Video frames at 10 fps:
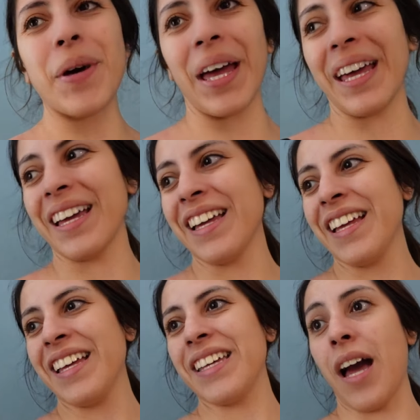but
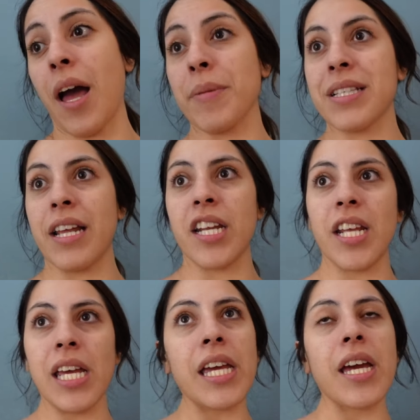yeah, I'm excited
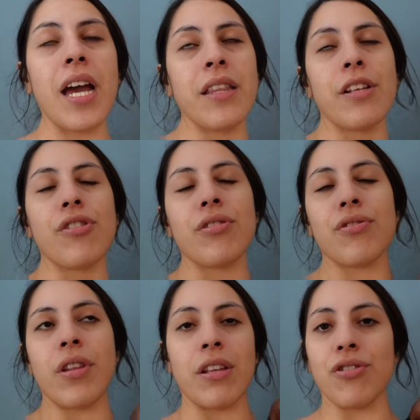to eat and then,
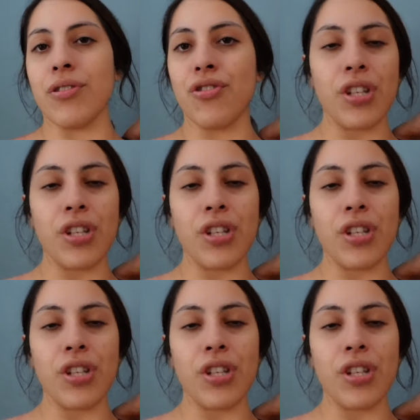then just